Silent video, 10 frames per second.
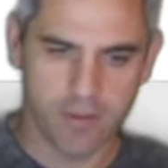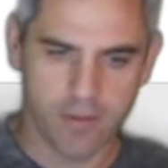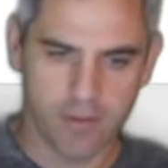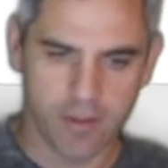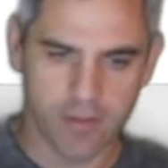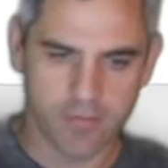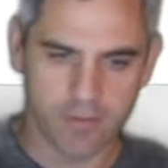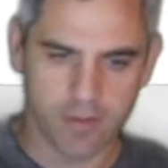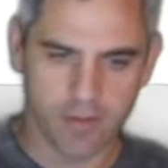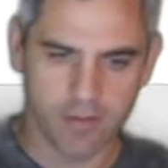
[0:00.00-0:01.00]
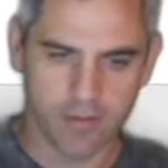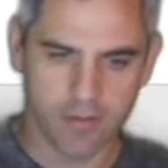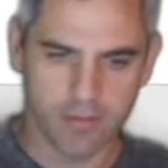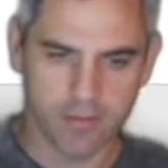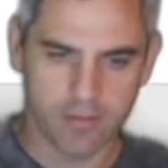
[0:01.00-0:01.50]
things for like
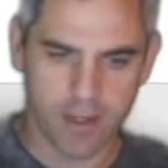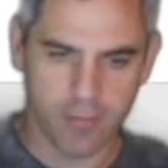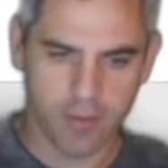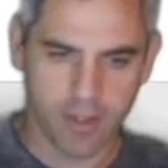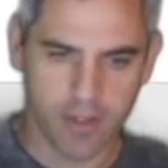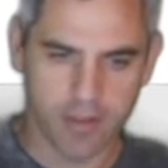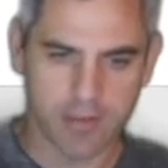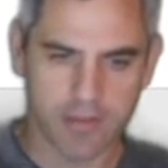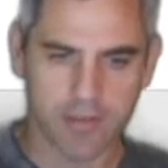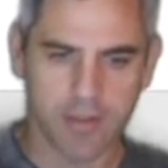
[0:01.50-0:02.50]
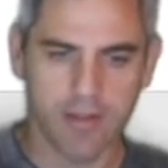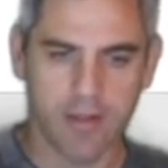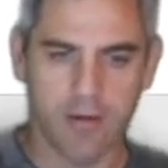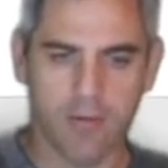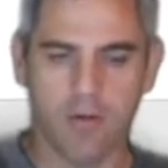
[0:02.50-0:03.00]
.1x and
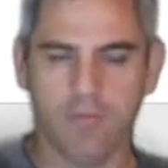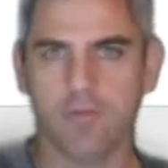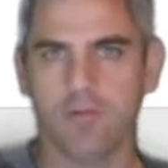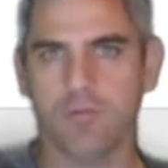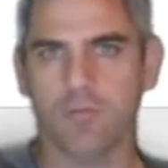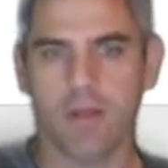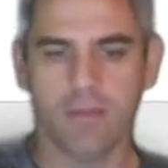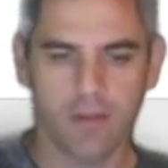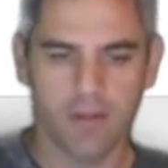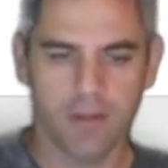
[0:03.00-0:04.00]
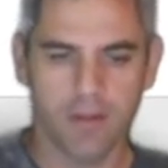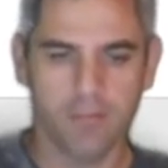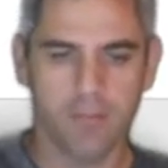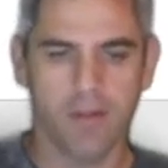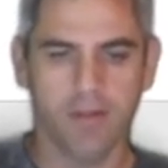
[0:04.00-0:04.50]
how often to re-authenticate
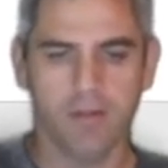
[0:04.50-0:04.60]
my